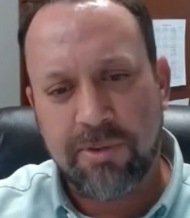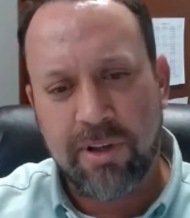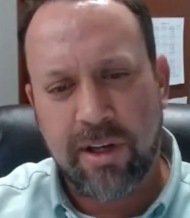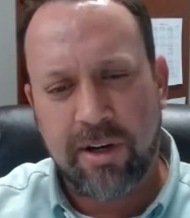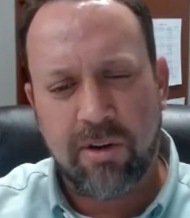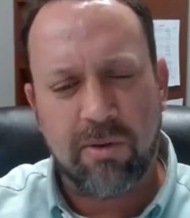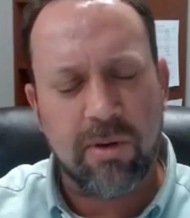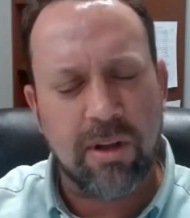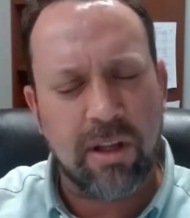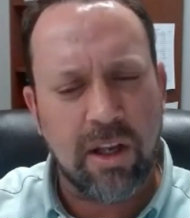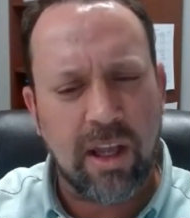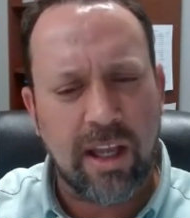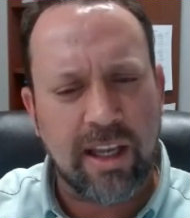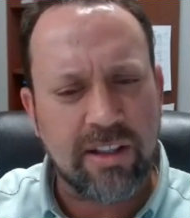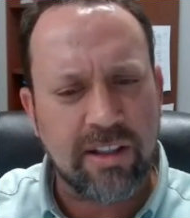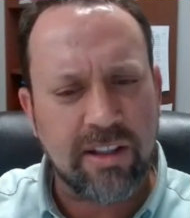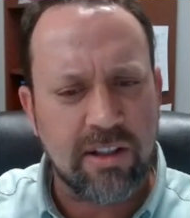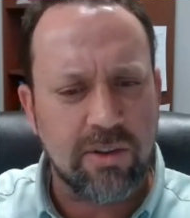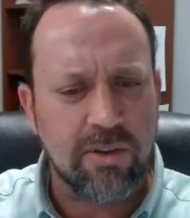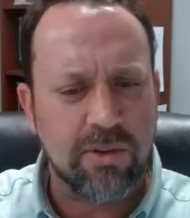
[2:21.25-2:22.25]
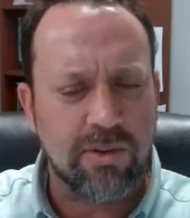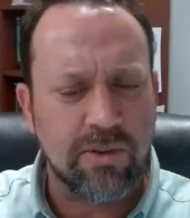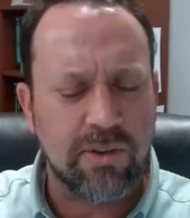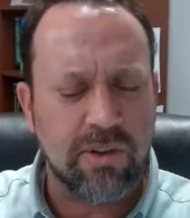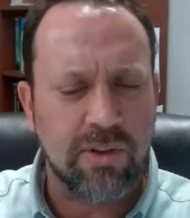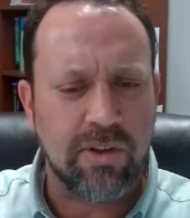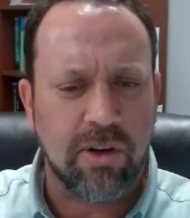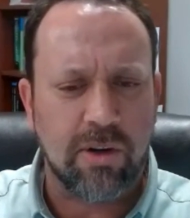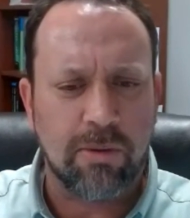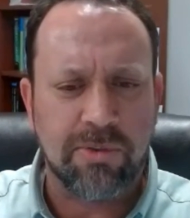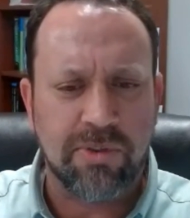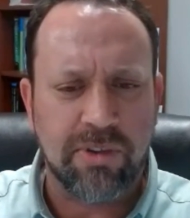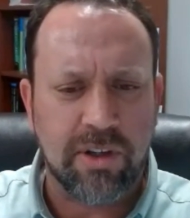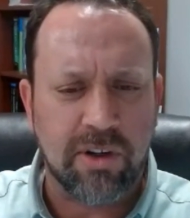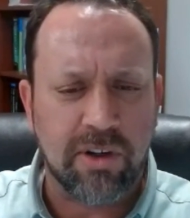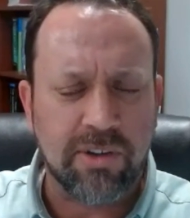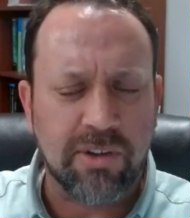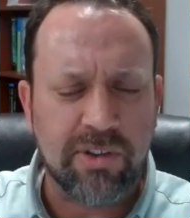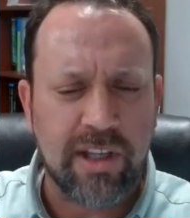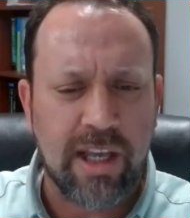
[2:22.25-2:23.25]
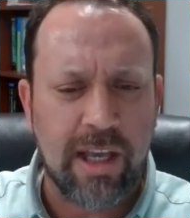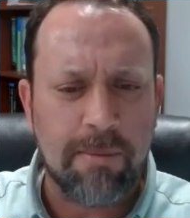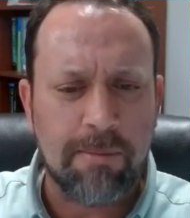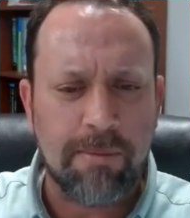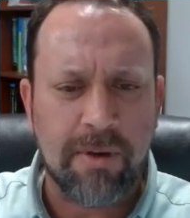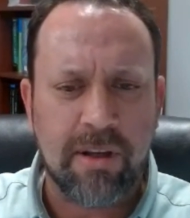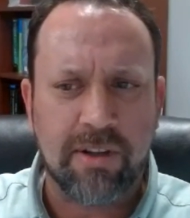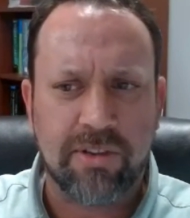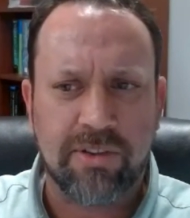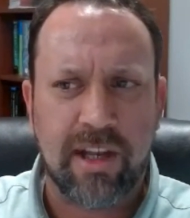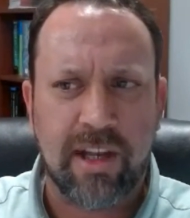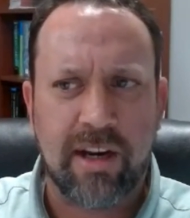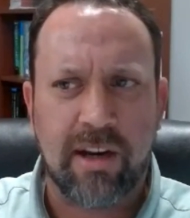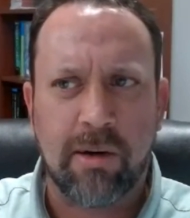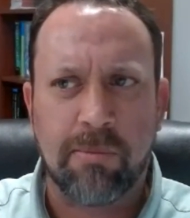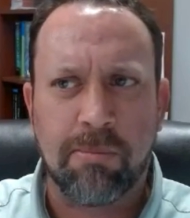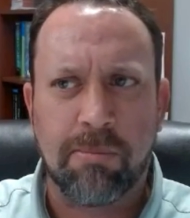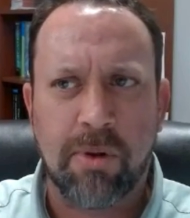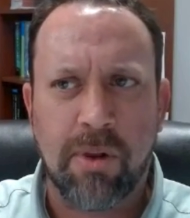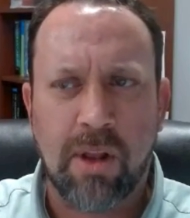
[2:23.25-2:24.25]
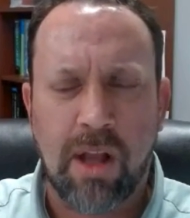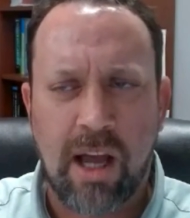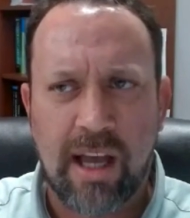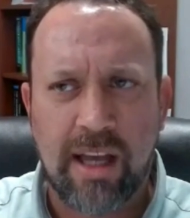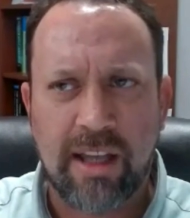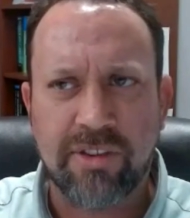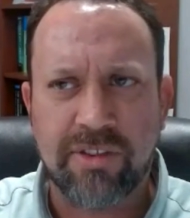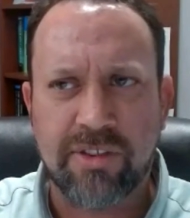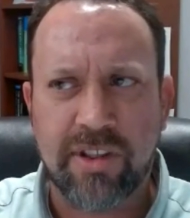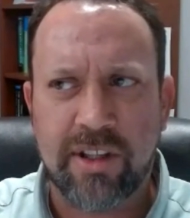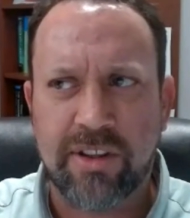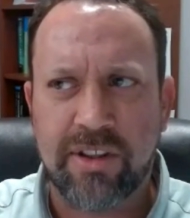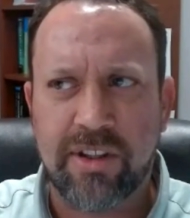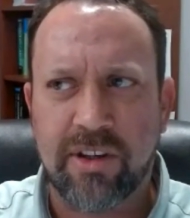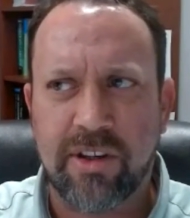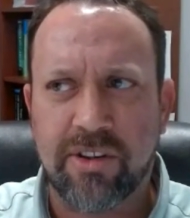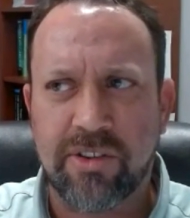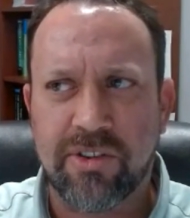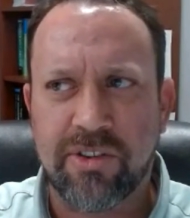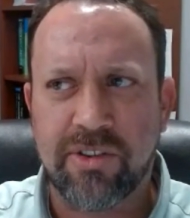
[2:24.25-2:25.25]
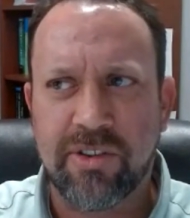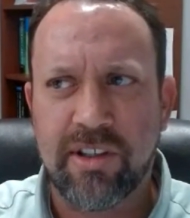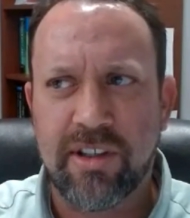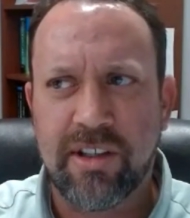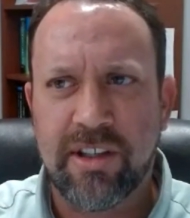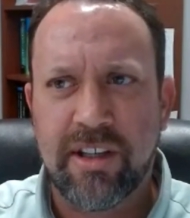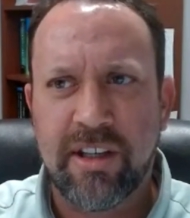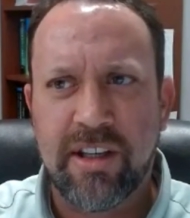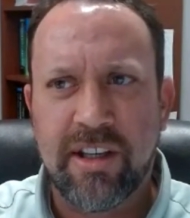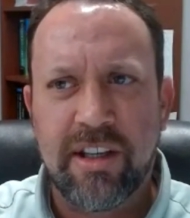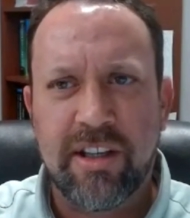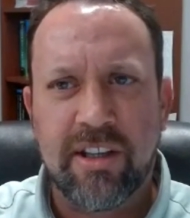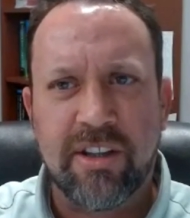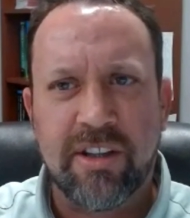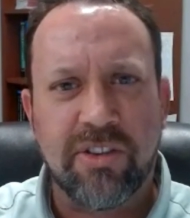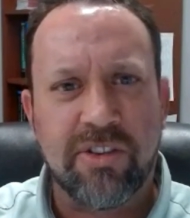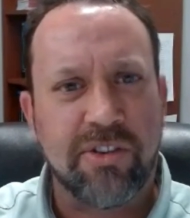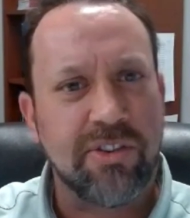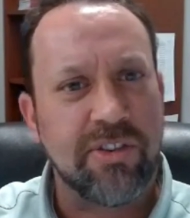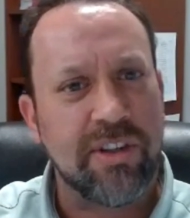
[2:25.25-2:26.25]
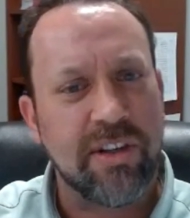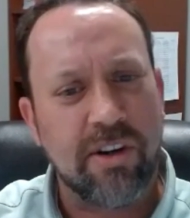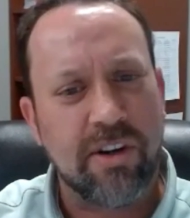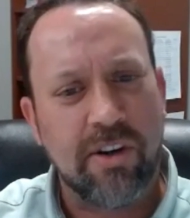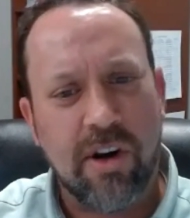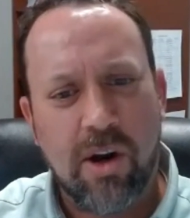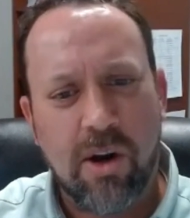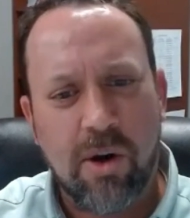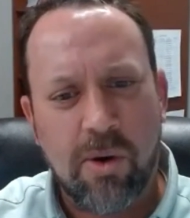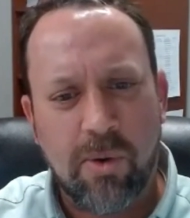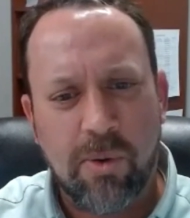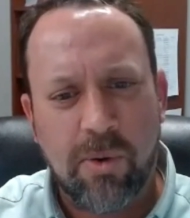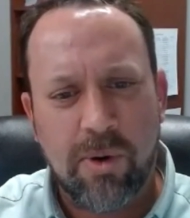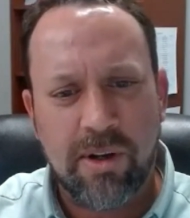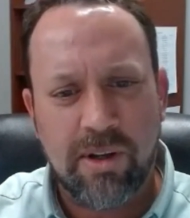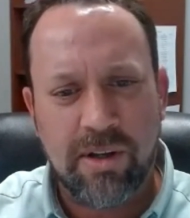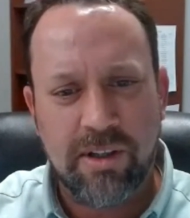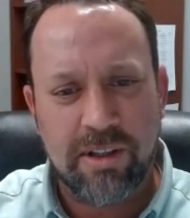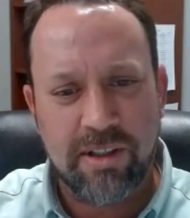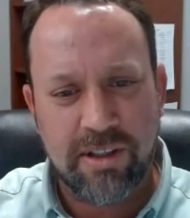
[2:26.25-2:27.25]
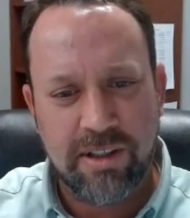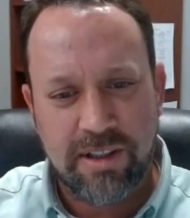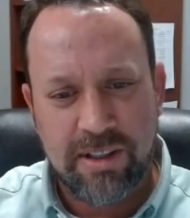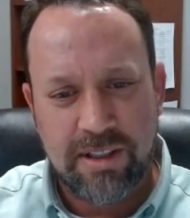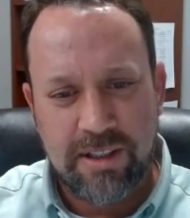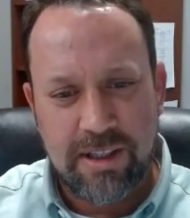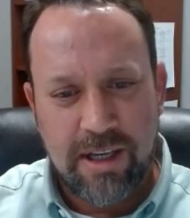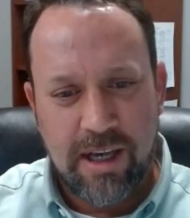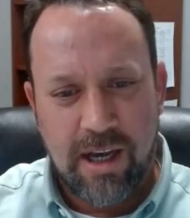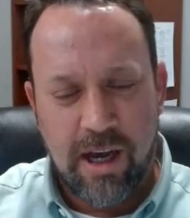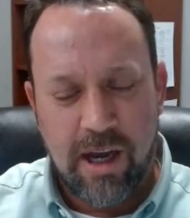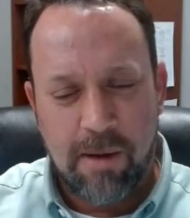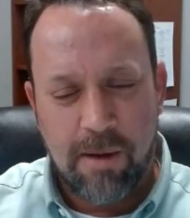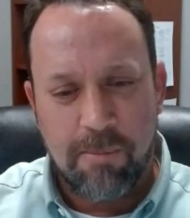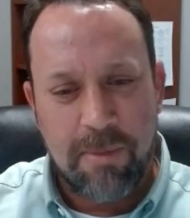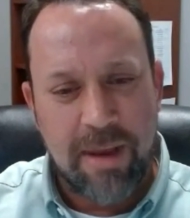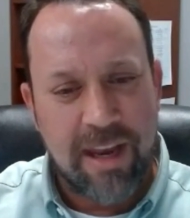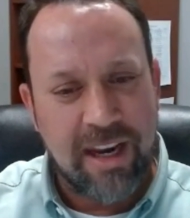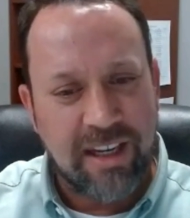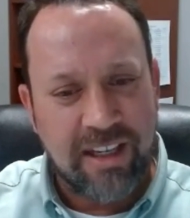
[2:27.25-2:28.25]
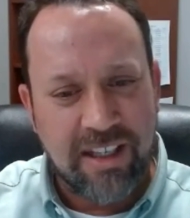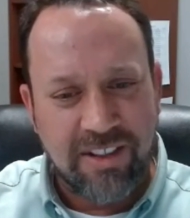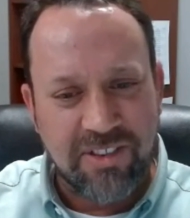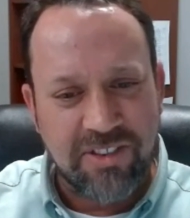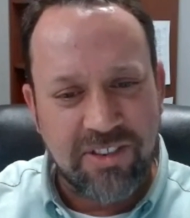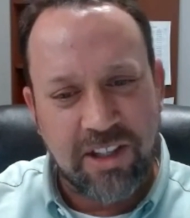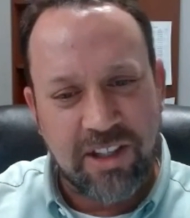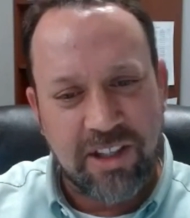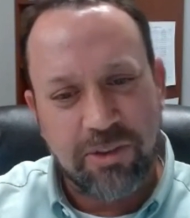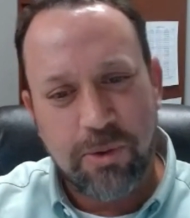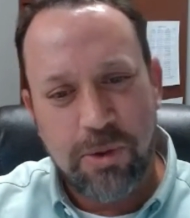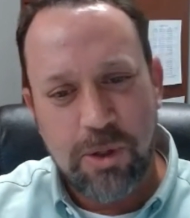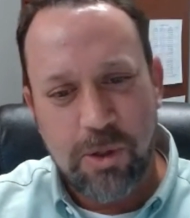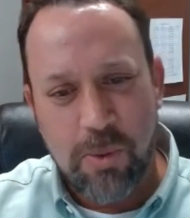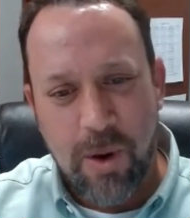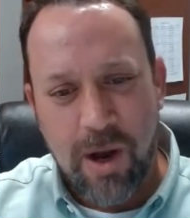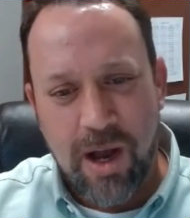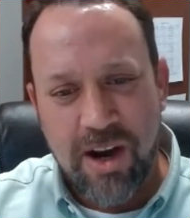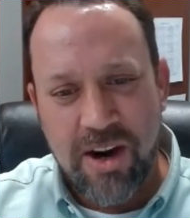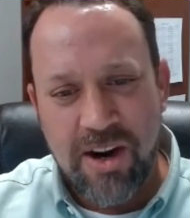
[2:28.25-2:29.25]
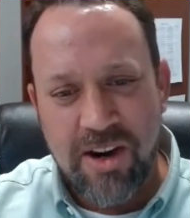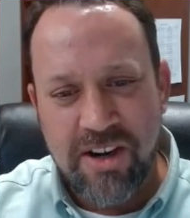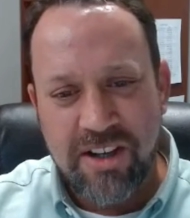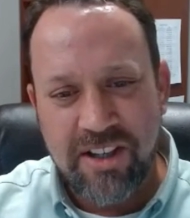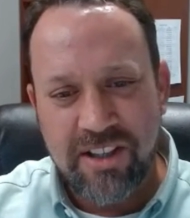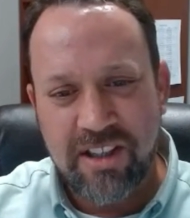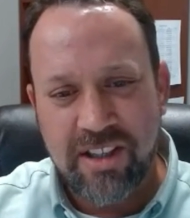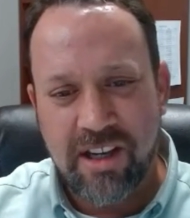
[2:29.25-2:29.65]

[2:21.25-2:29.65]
I don't really like to use the term xeriscape because that implies that there's zero maintenance that's required.